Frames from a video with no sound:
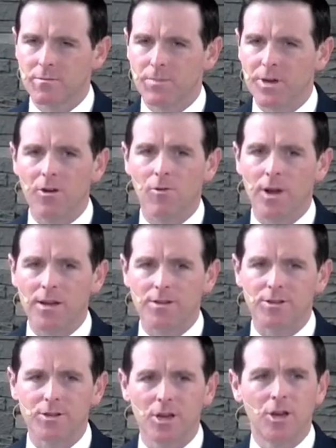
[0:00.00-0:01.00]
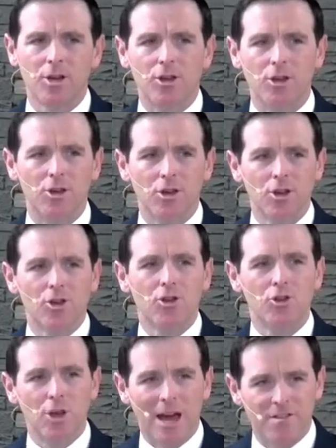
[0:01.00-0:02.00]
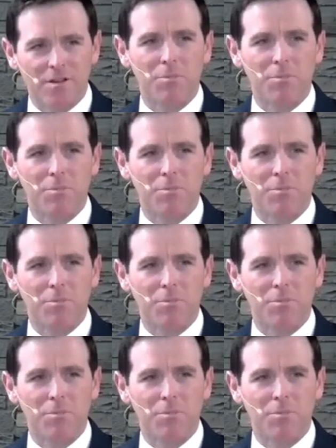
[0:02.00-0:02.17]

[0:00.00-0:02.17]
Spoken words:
Be courageous. As